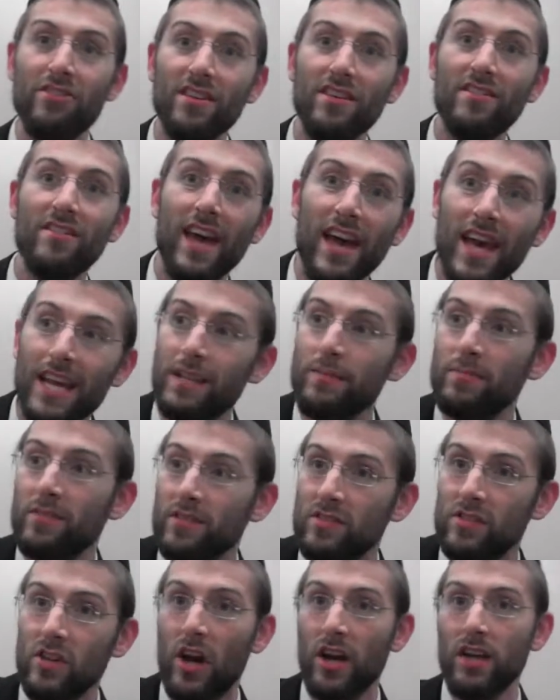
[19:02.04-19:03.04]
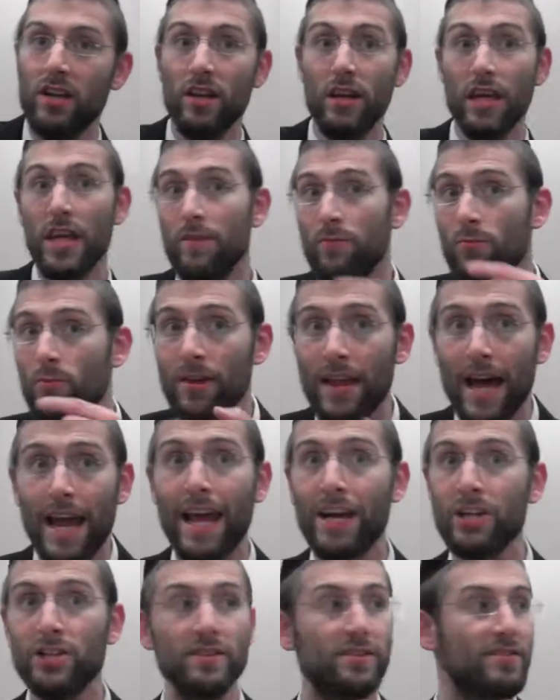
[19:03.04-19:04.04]
these Edom to sign, even without
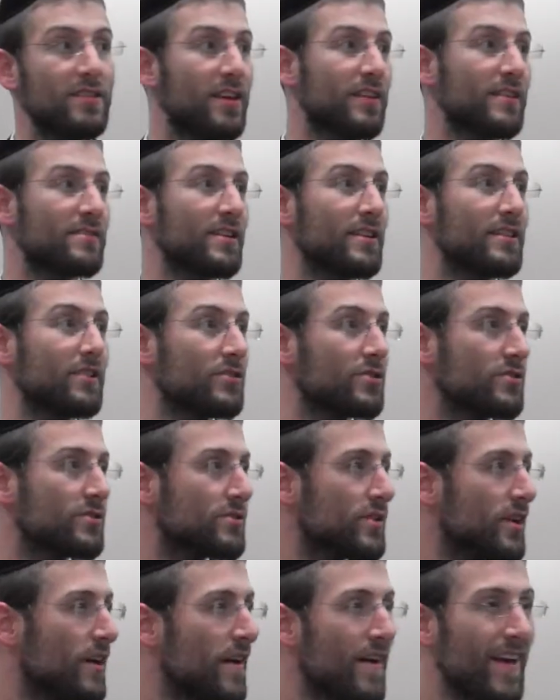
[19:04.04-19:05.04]
actually seeing the signatures.